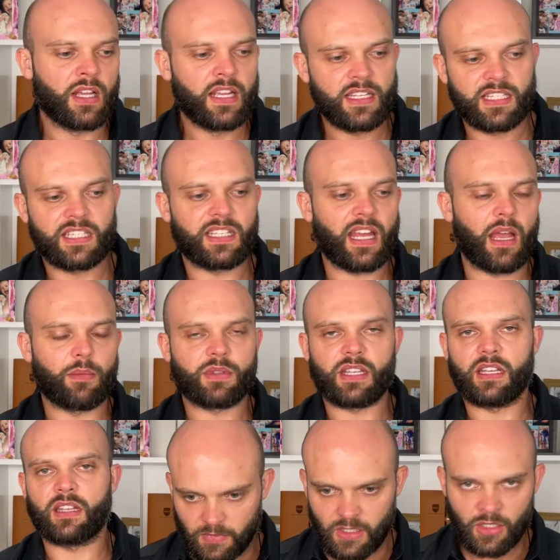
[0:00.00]
steps.
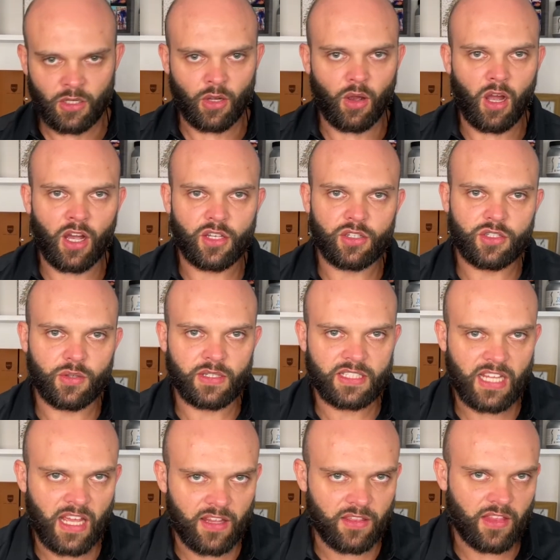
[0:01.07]
And, you know, are you doing
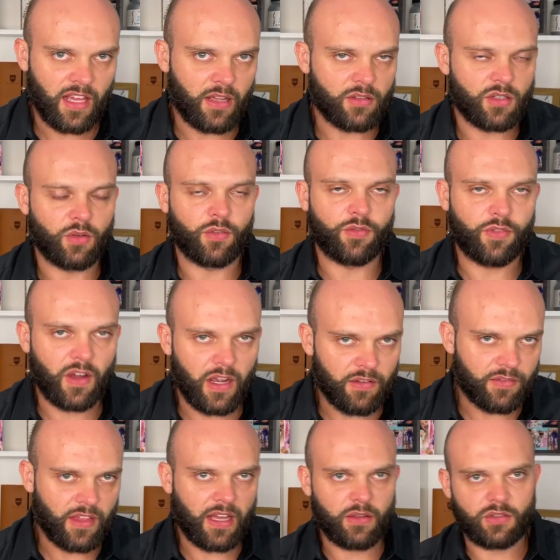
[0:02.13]
10,000 or
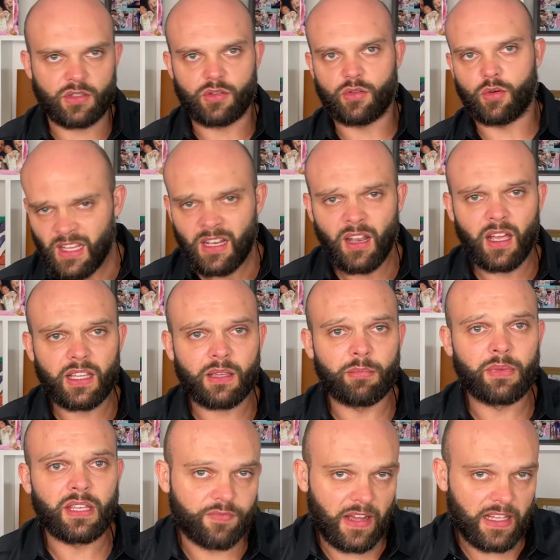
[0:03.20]
5,000 or, like
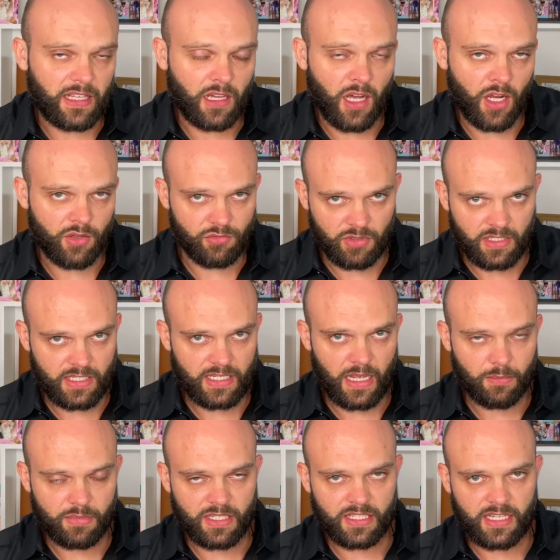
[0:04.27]
me, 800
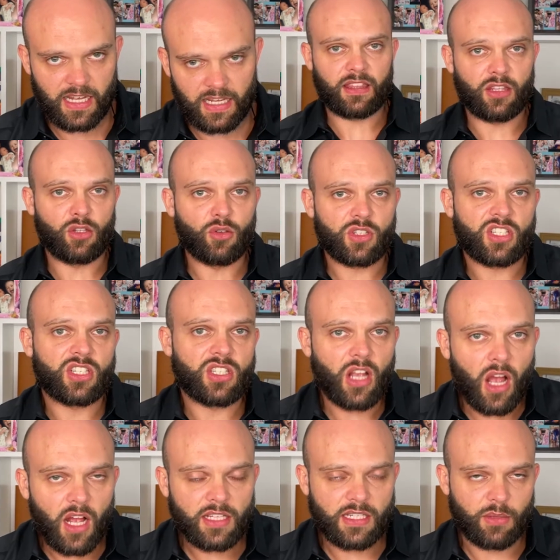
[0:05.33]
steps a day? Your
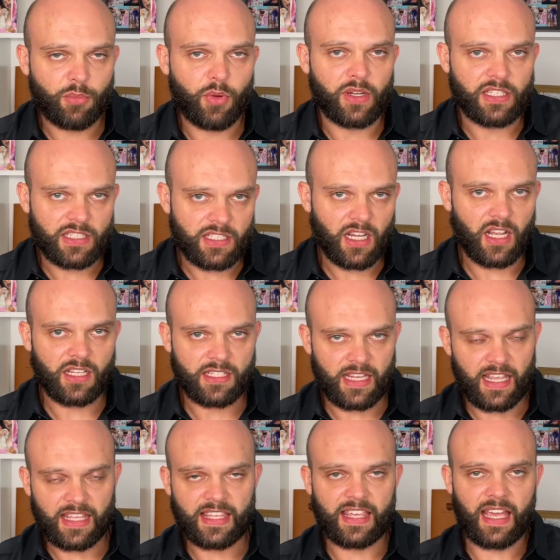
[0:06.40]
starting point does,
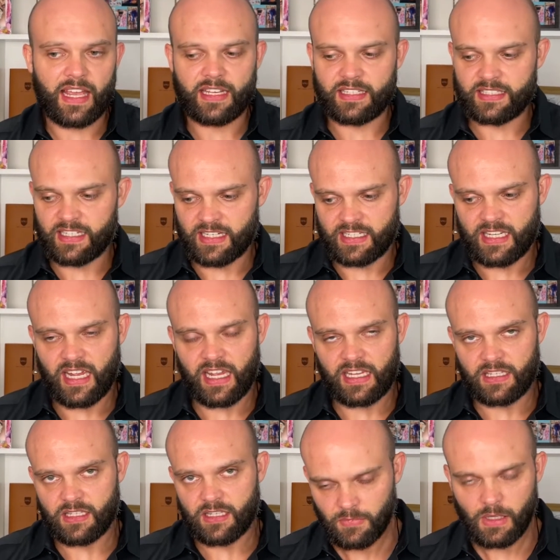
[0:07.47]
again,
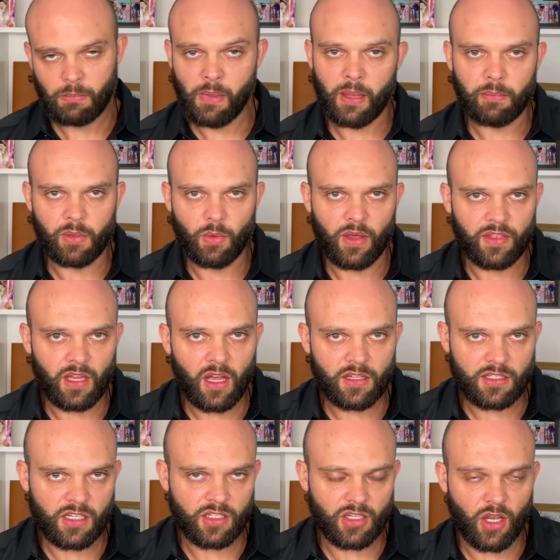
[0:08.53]
dictate maybe where the
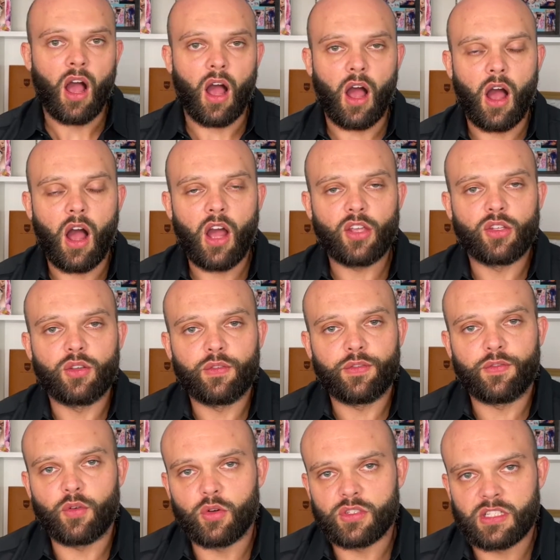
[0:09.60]
answers go. Are you
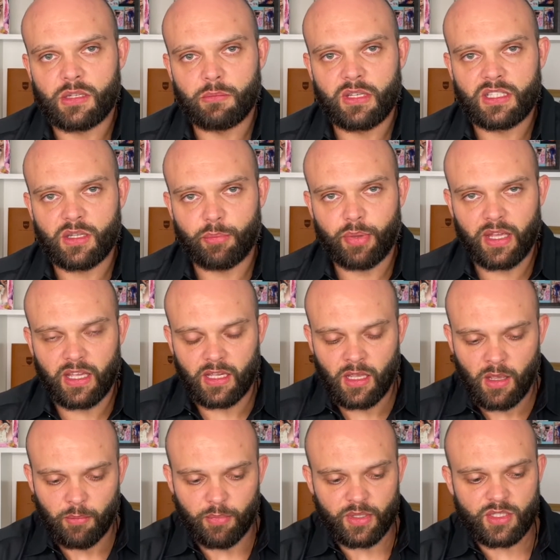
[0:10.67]
forcing me to pick
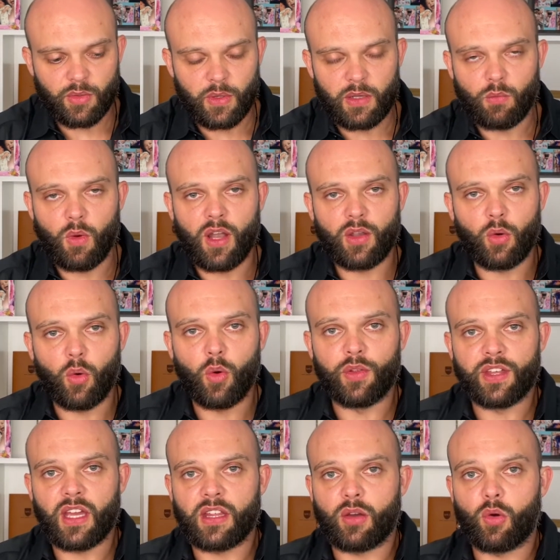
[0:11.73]
between one or
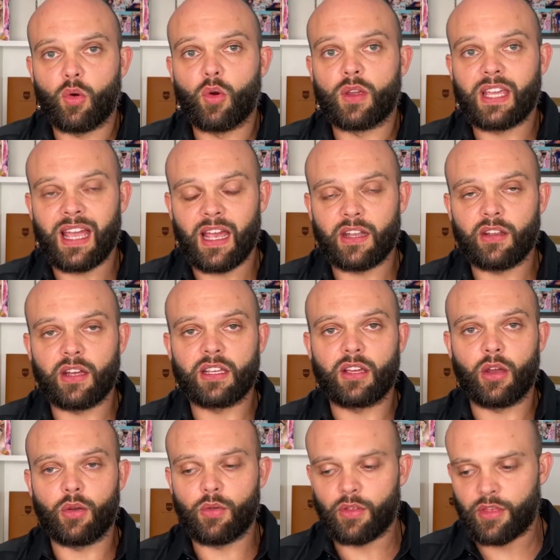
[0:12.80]
the other, or can I
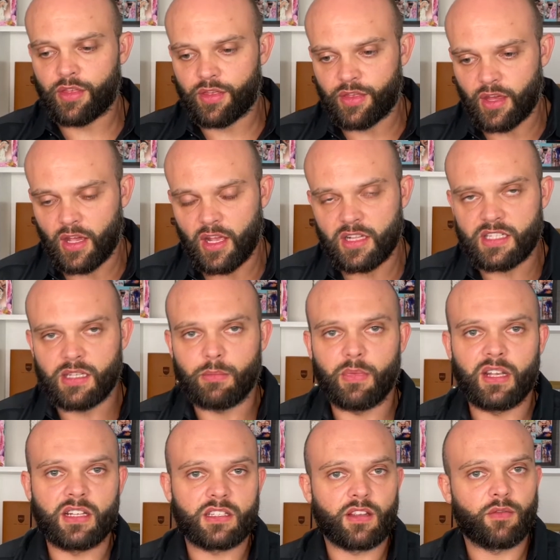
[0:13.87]
go 30
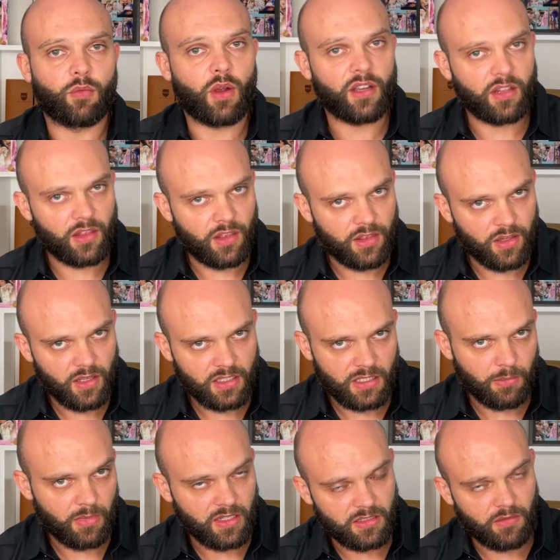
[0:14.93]
minutes of one and
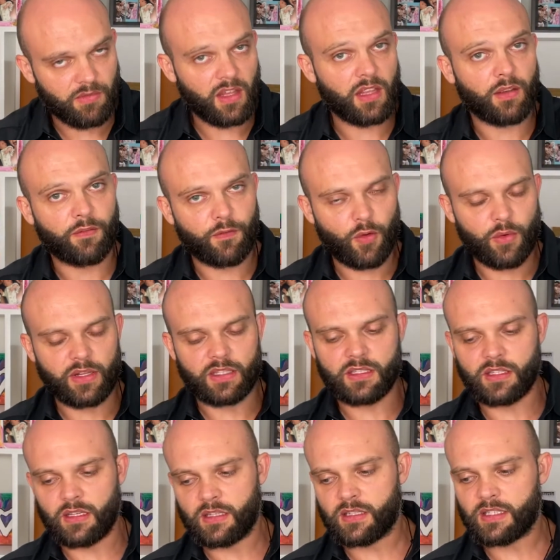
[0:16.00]
30 minutes of the other, for
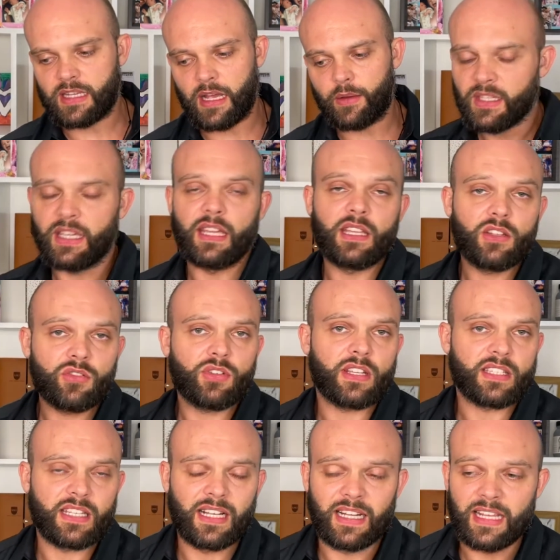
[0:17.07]
instance? Now,
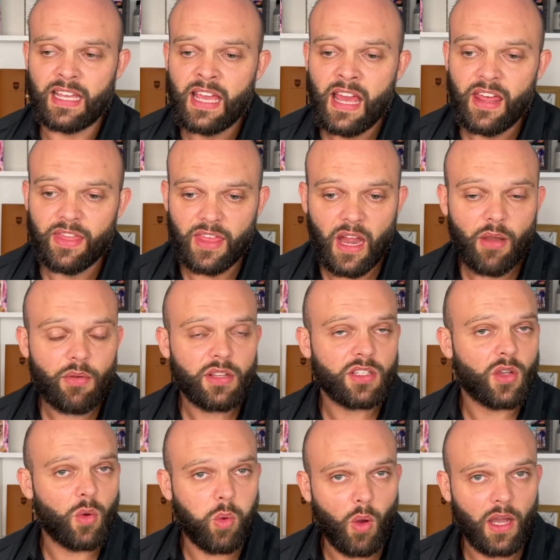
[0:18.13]
interestingly, there is
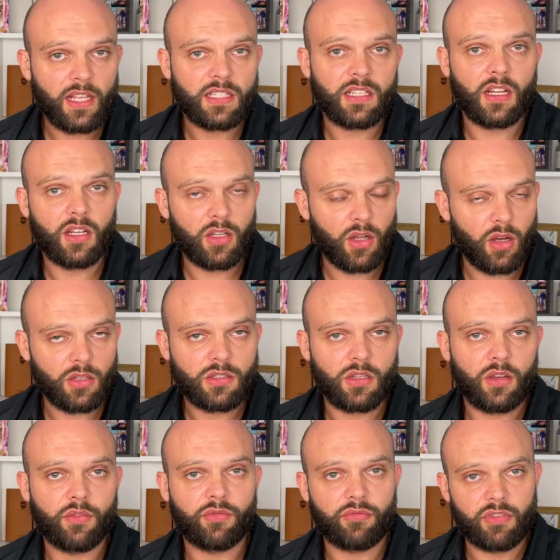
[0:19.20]
quite a lot
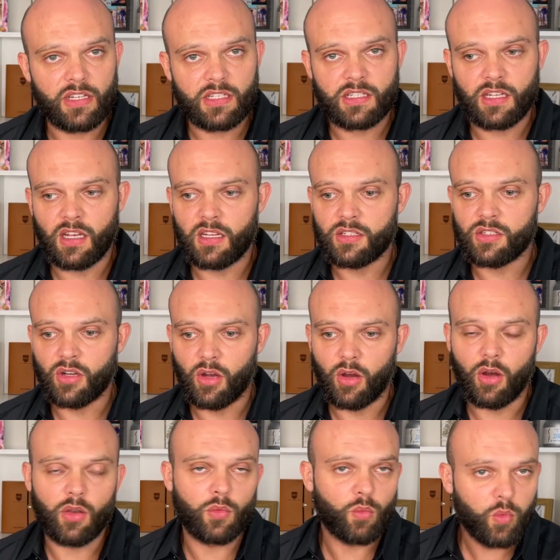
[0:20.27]
of research
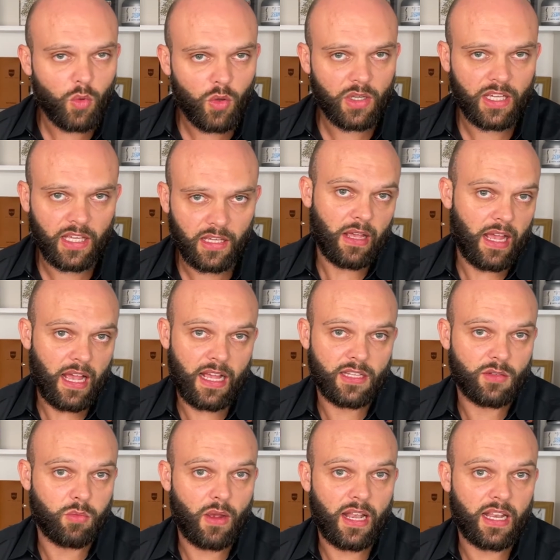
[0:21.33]
on walking,
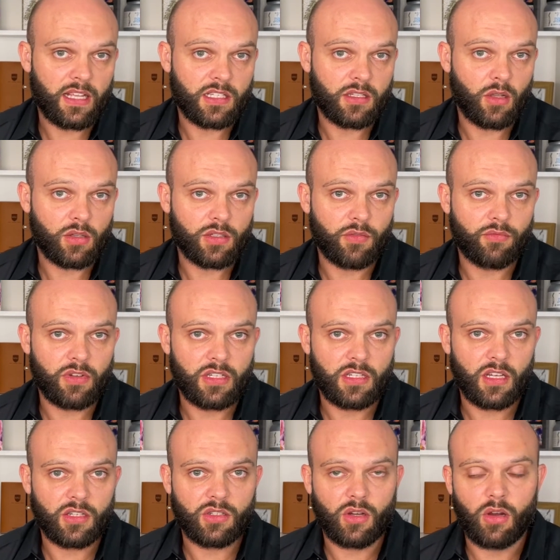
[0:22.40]
as well as lots of
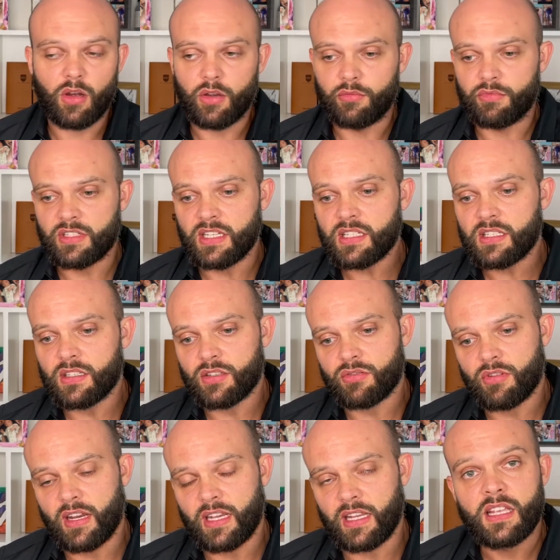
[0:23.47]
research on resistance
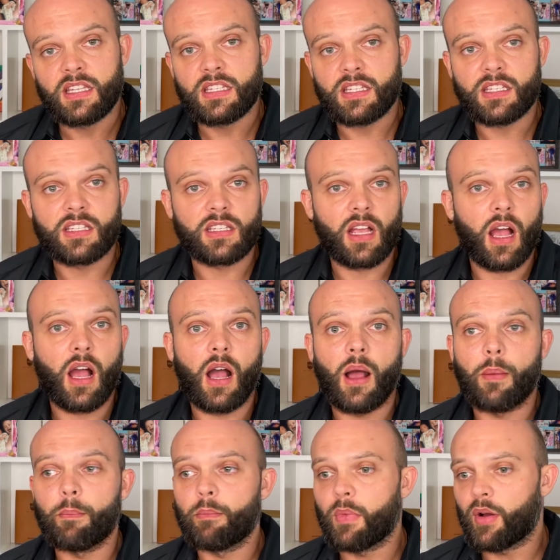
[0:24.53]
training.
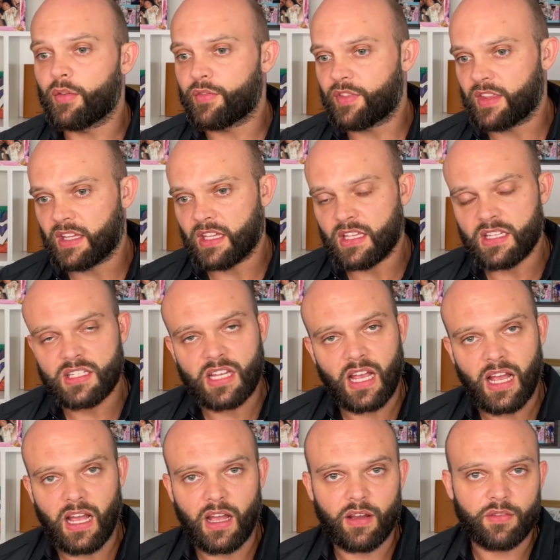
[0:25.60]
Some of these
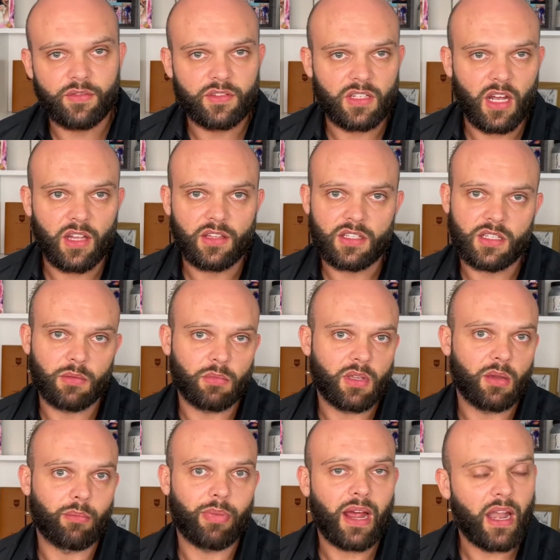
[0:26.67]
have done some
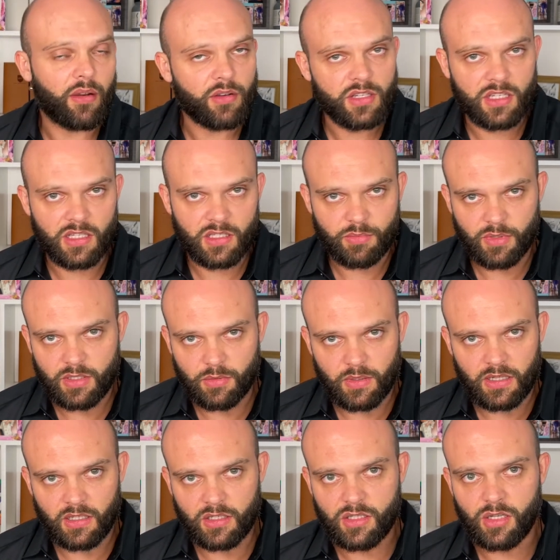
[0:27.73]
comparisons
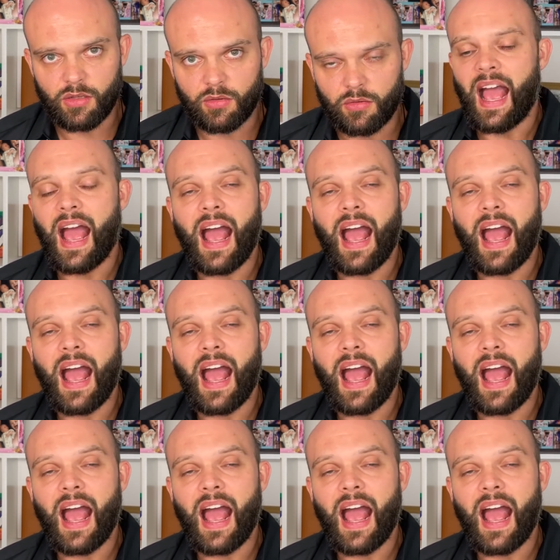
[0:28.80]
between the two.